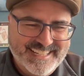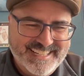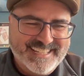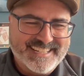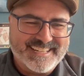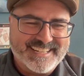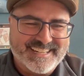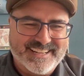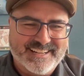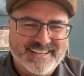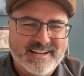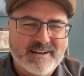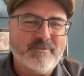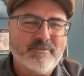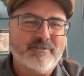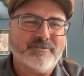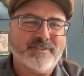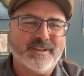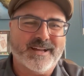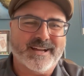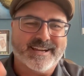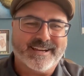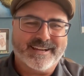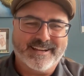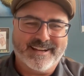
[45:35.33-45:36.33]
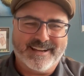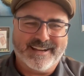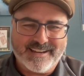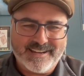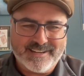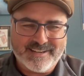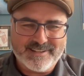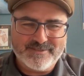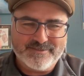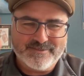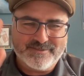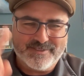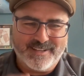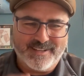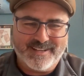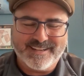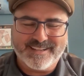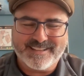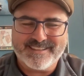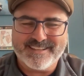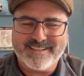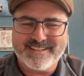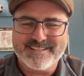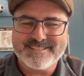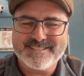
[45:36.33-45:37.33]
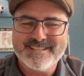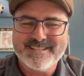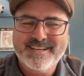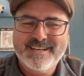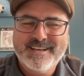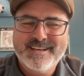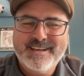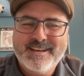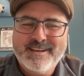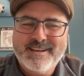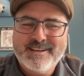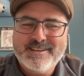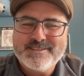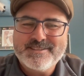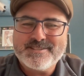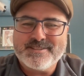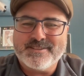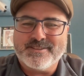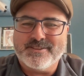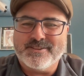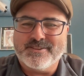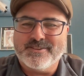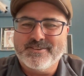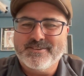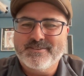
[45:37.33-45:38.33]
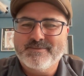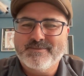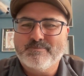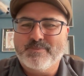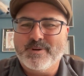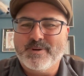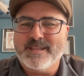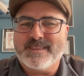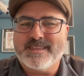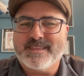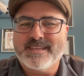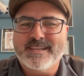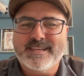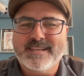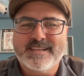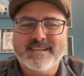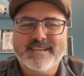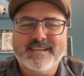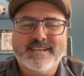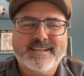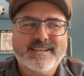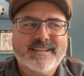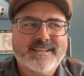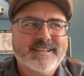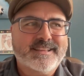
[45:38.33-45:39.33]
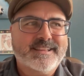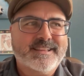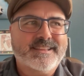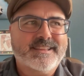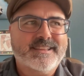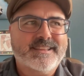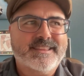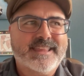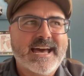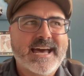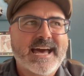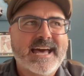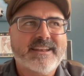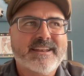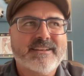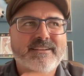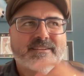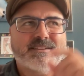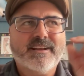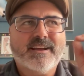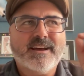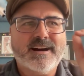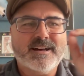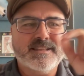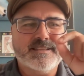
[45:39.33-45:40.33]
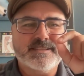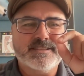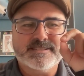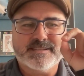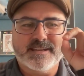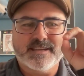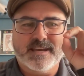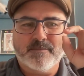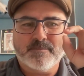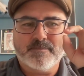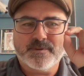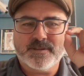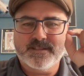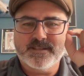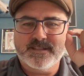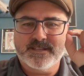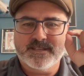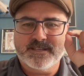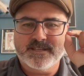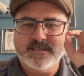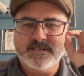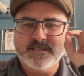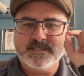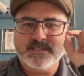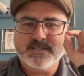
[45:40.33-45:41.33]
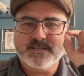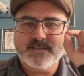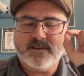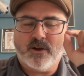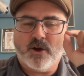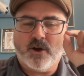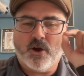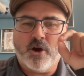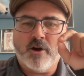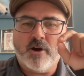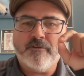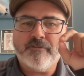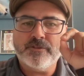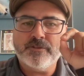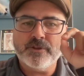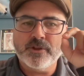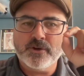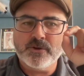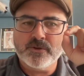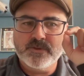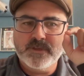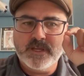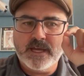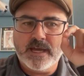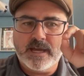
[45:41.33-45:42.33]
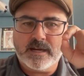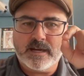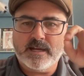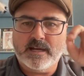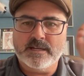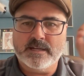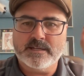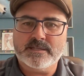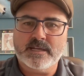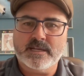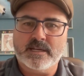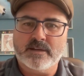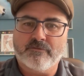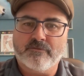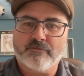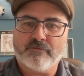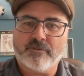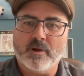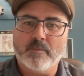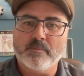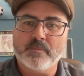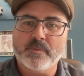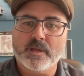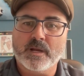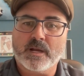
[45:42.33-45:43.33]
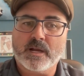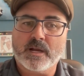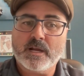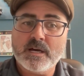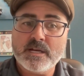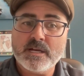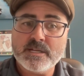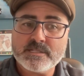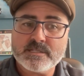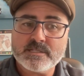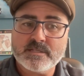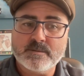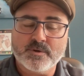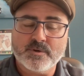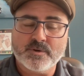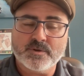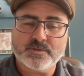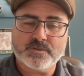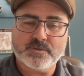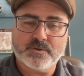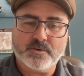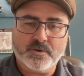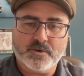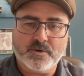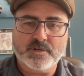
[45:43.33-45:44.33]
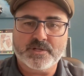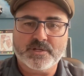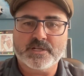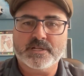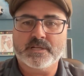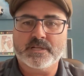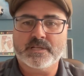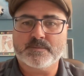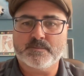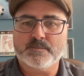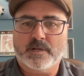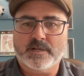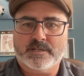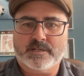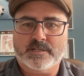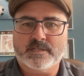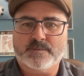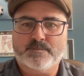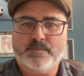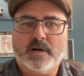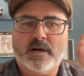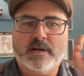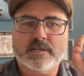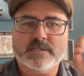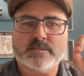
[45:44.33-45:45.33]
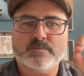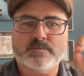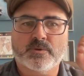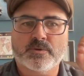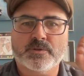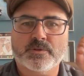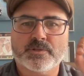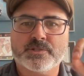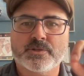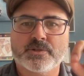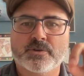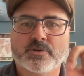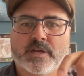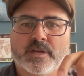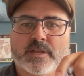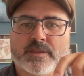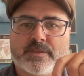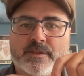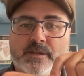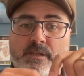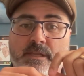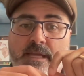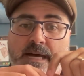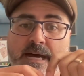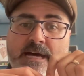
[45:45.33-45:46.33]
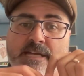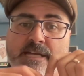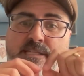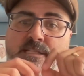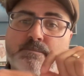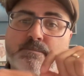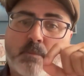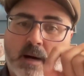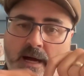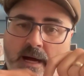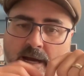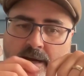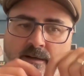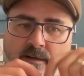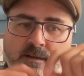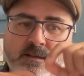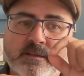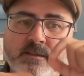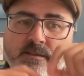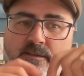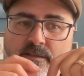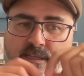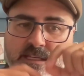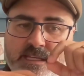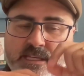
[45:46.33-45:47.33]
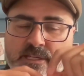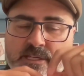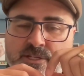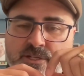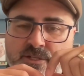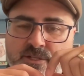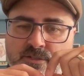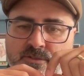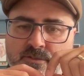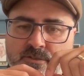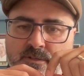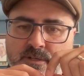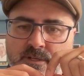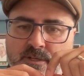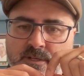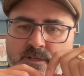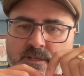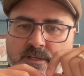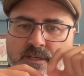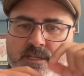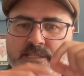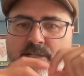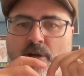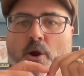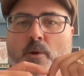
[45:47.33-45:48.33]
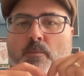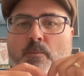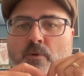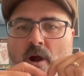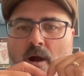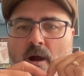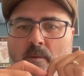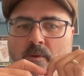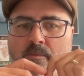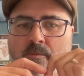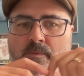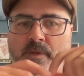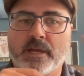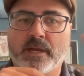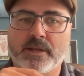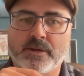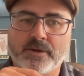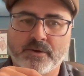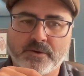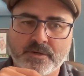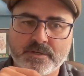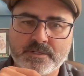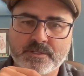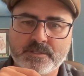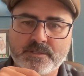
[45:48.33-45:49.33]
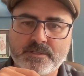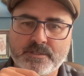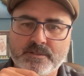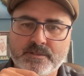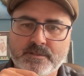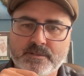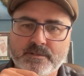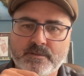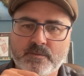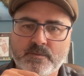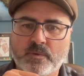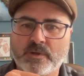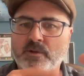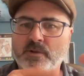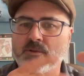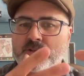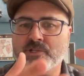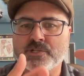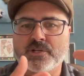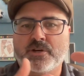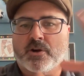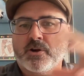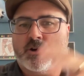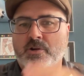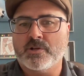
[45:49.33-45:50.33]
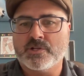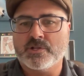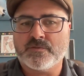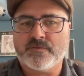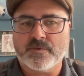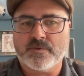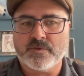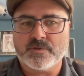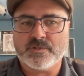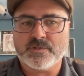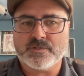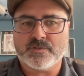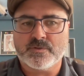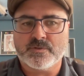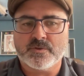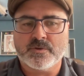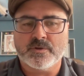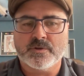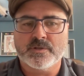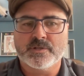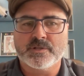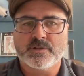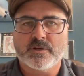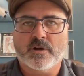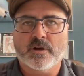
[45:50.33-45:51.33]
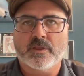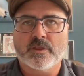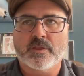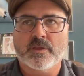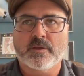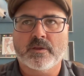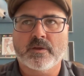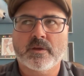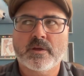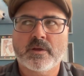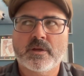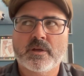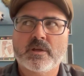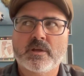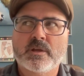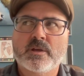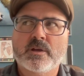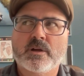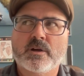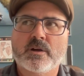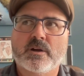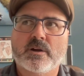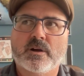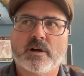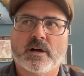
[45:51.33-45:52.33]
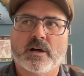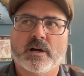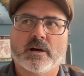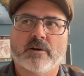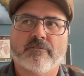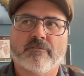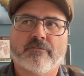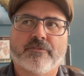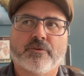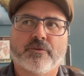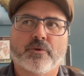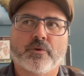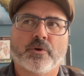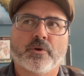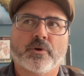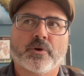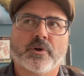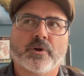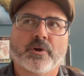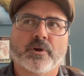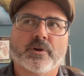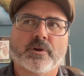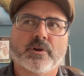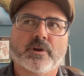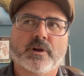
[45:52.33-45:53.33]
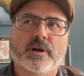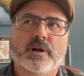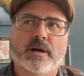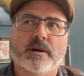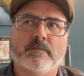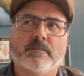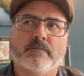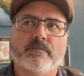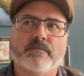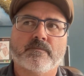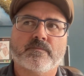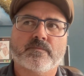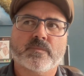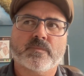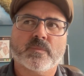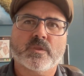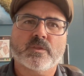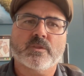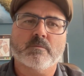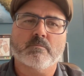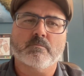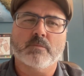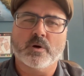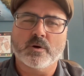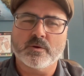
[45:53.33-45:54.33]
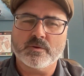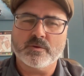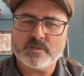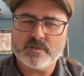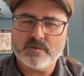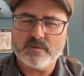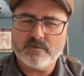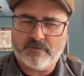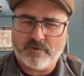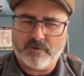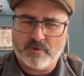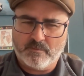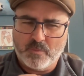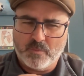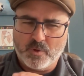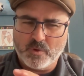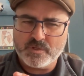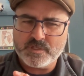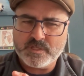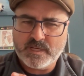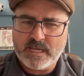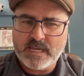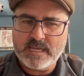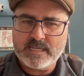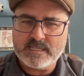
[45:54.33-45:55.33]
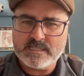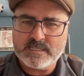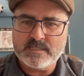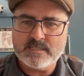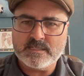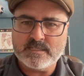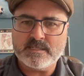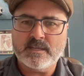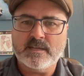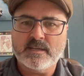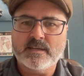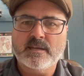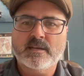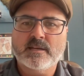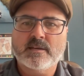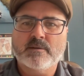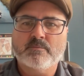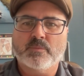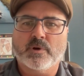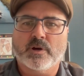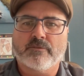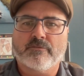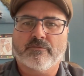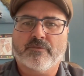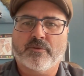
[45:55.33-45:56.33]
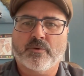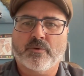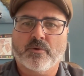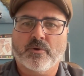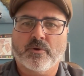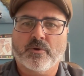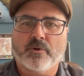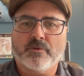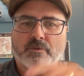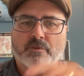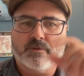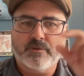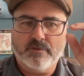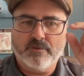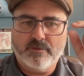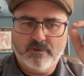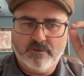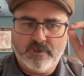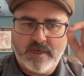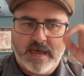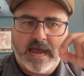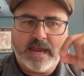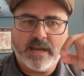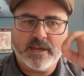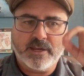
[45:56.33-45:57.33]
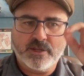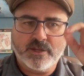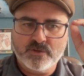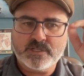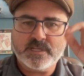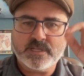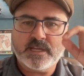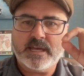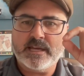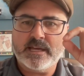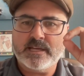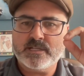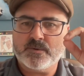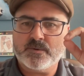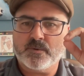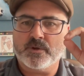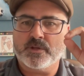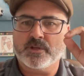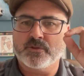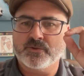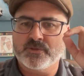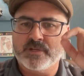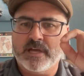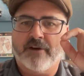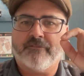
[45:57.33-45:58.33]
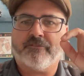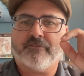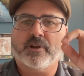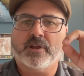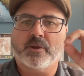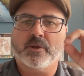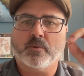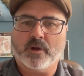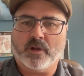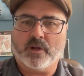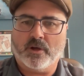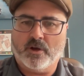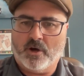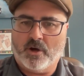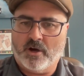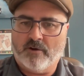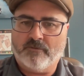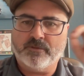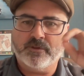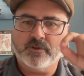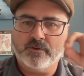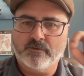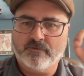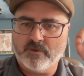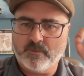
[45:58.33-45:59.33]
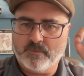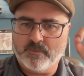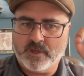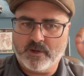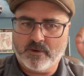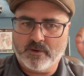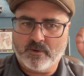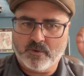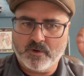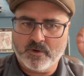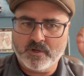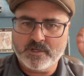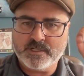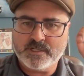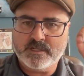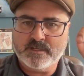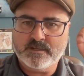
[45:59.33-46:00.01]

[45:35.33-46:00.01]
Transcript: Yeah, I'm a flying guy. I do flying things. So, but the that concept is offload that content from the customer's origin as much as possible so that the last mile issue is our problem, not yours. We don't charge for storage on the for the most for most cases, but for that use case where you definitely want to offload from the origin,